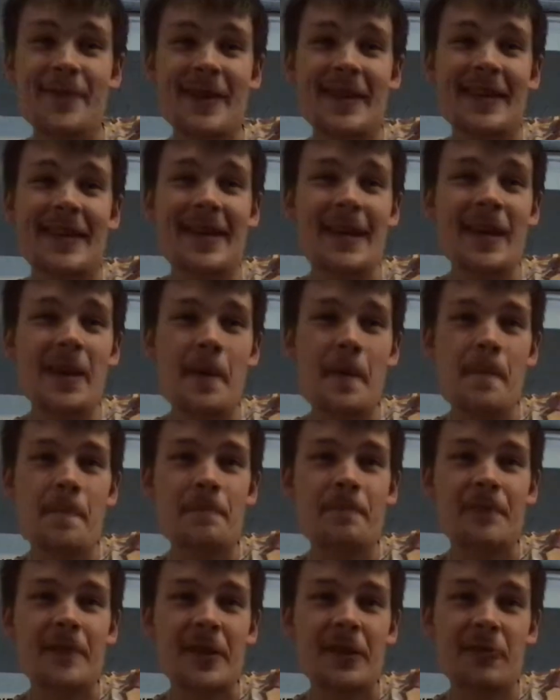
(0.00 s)
going to be
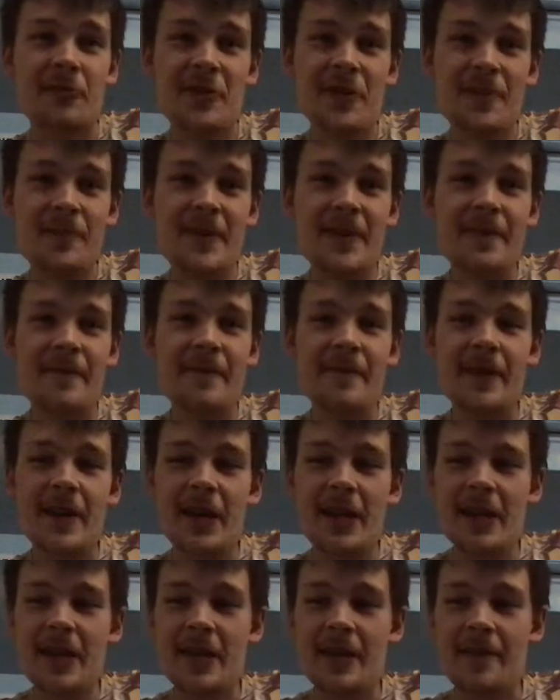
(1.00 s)

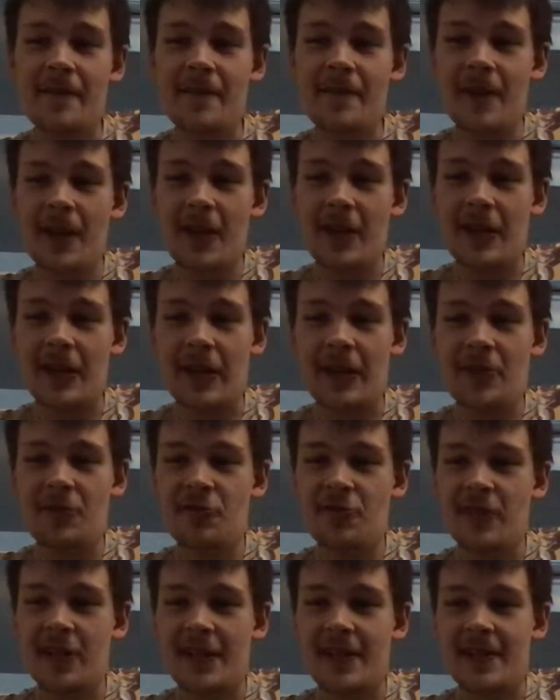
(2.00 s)
very,
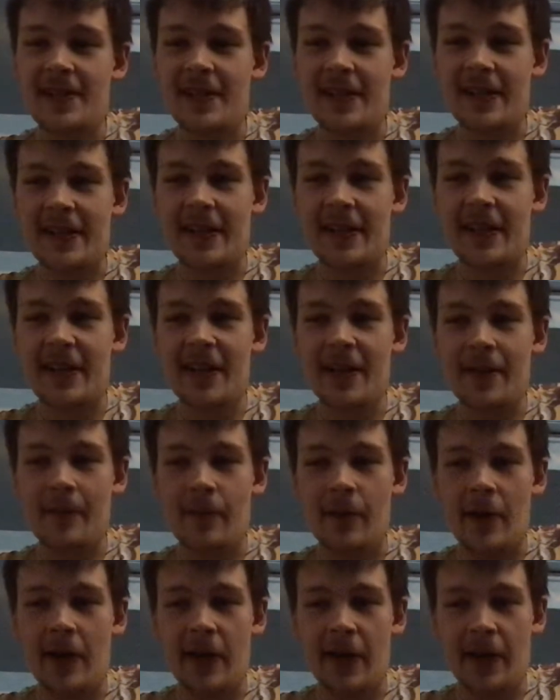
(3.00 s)
very interesting
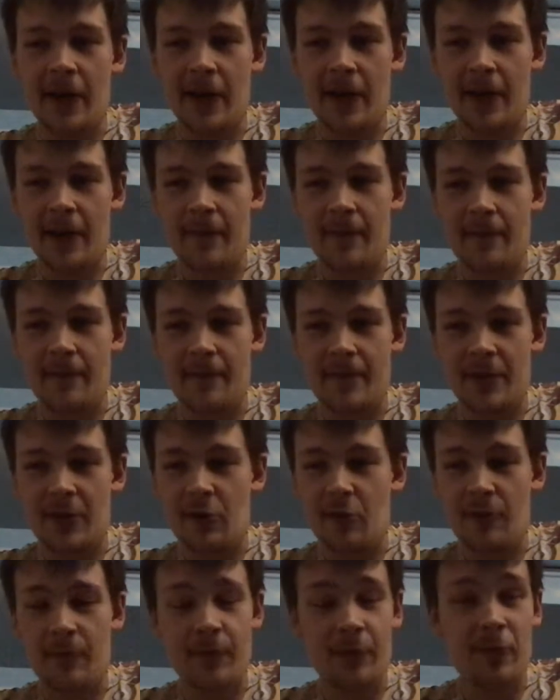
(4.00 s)
game.
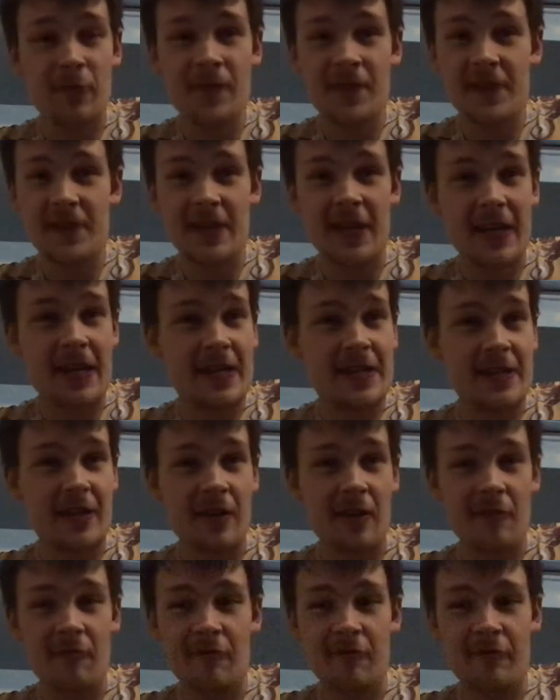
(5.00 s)
Both
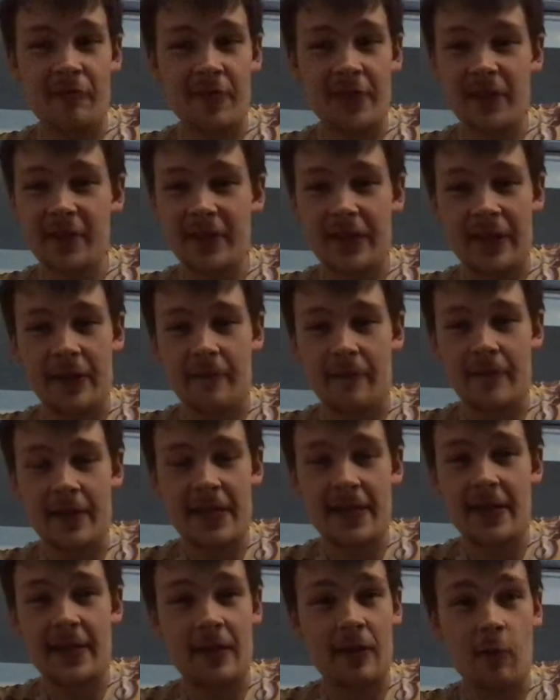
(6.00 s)
sides are
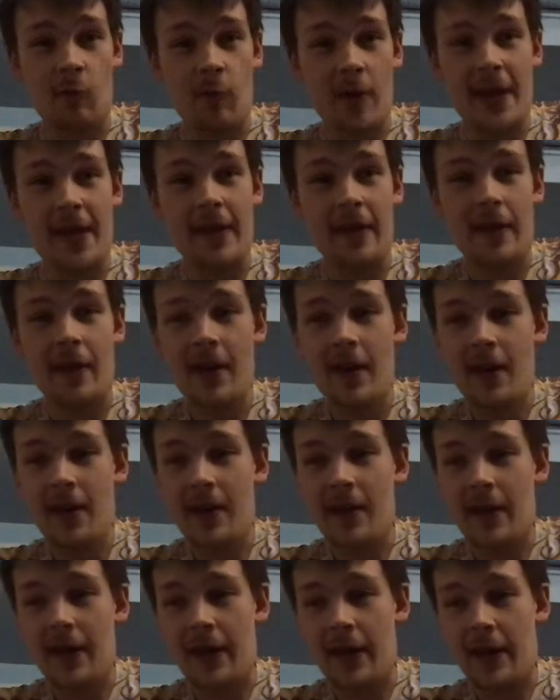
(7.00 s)
really needing a win.
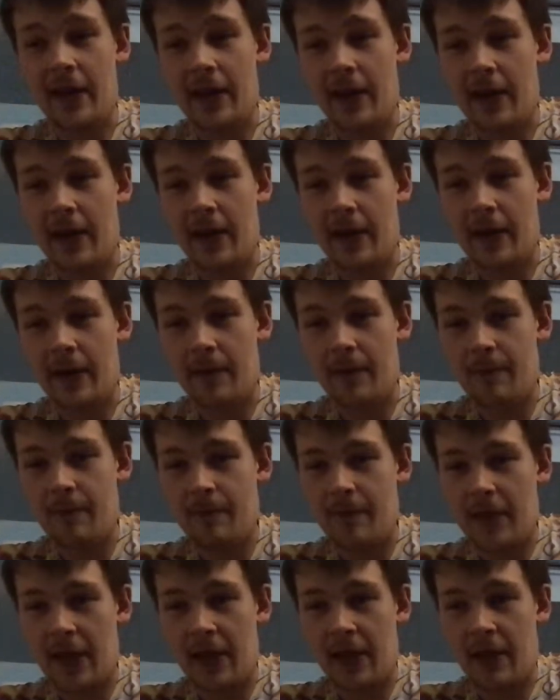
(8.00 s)

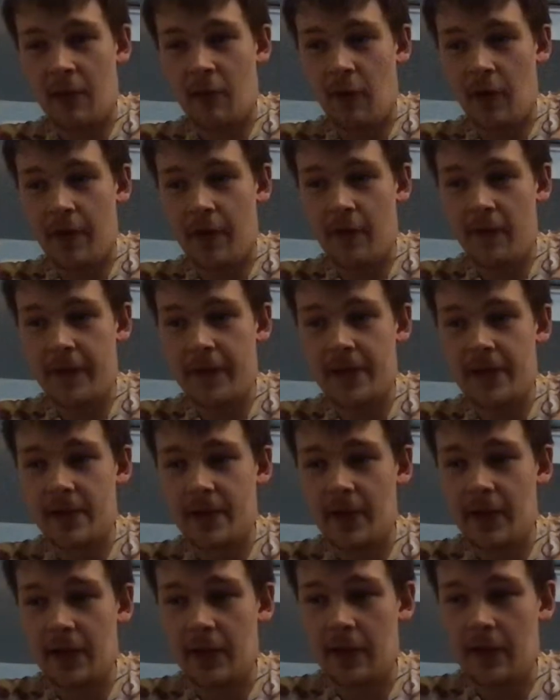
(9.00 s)
And
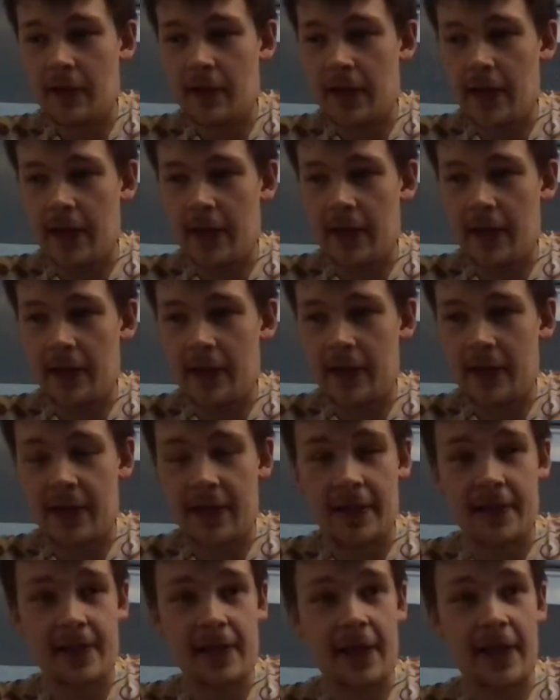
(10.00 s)
obviously,
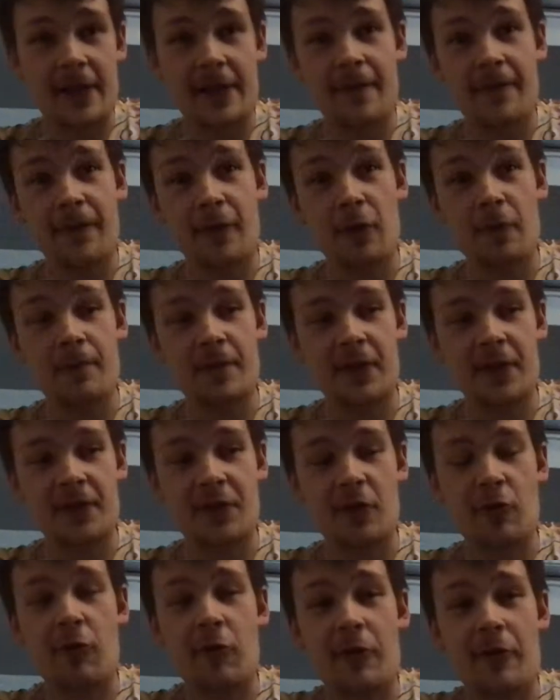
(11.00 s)
like I said,
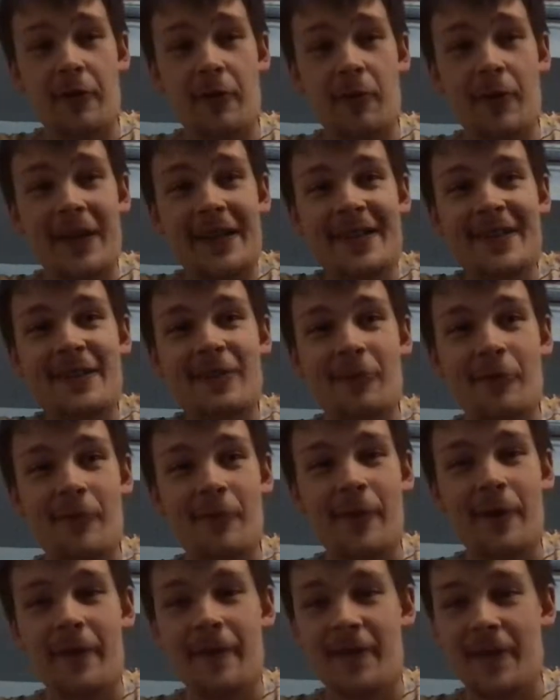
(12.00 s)
form does go out the
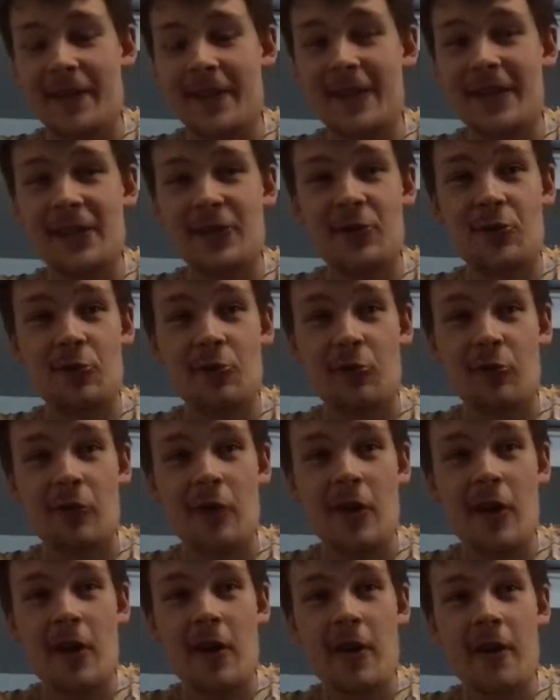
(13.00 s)
window, but for these
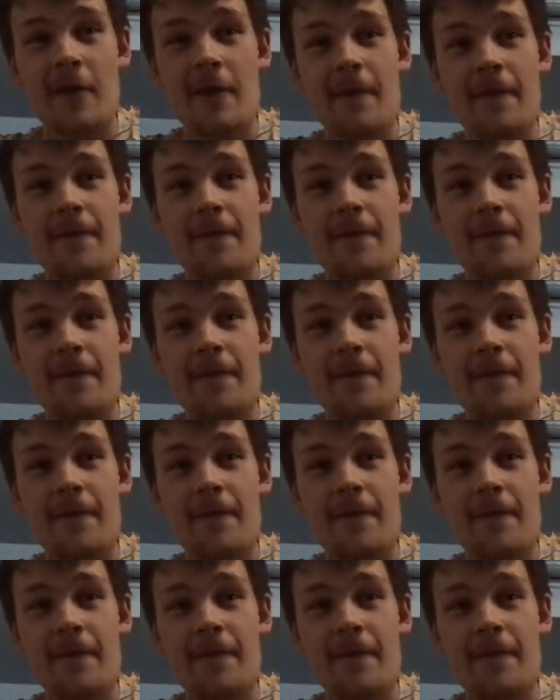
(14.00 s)
two,